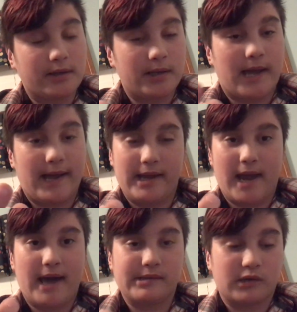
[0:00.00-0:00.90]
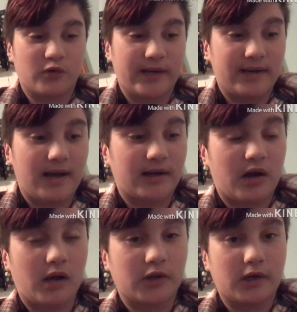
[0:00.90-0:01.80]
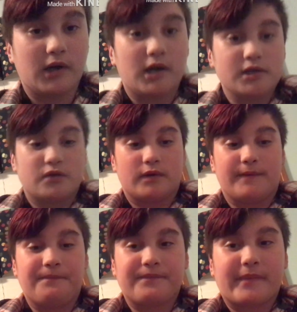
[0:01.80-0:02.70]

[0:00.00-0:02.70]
It has a green color to it.